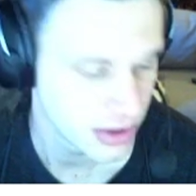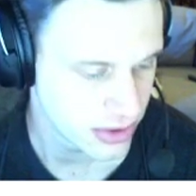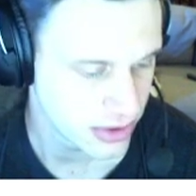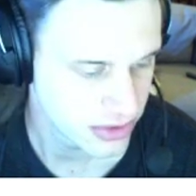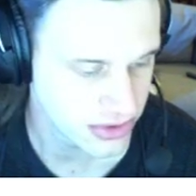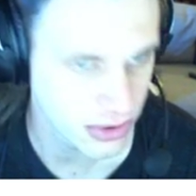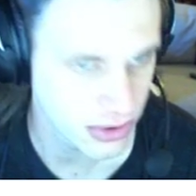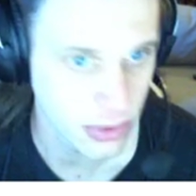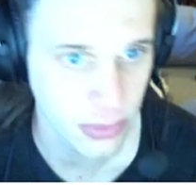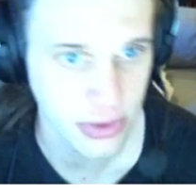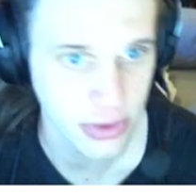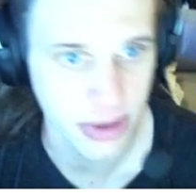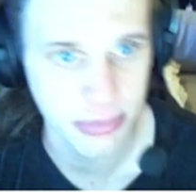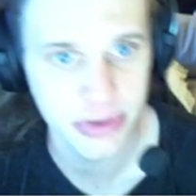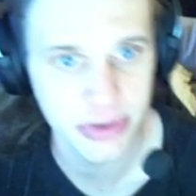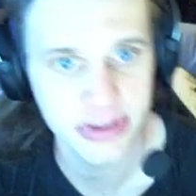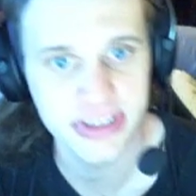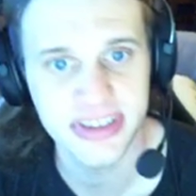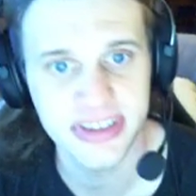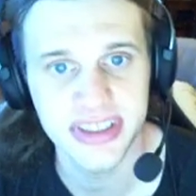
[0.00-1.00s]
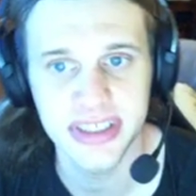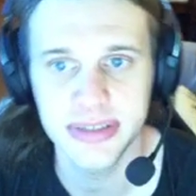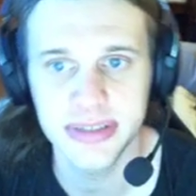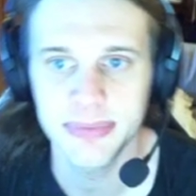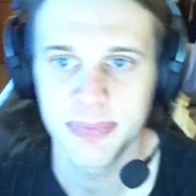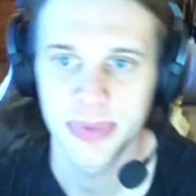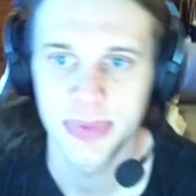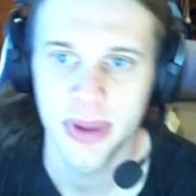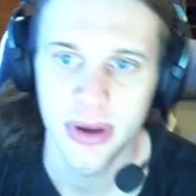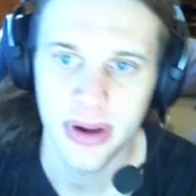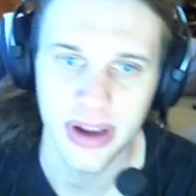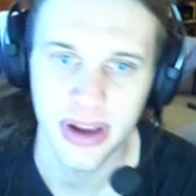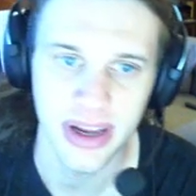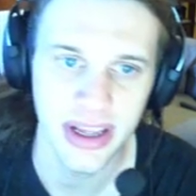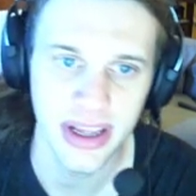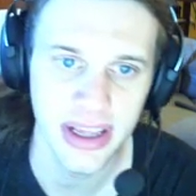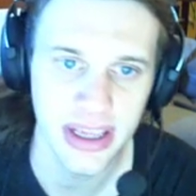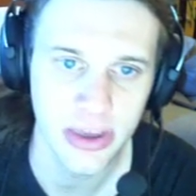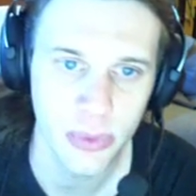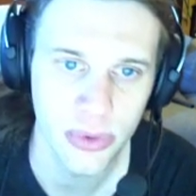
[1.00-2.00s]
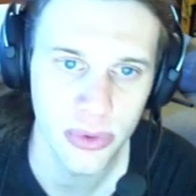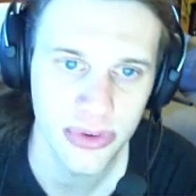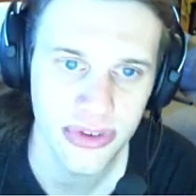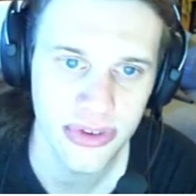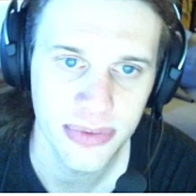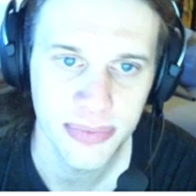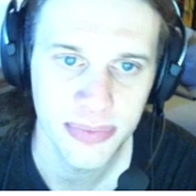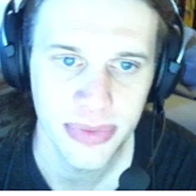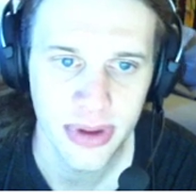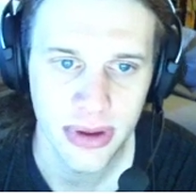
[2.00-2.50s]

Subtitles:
So we're going to put this in. Can hit equals.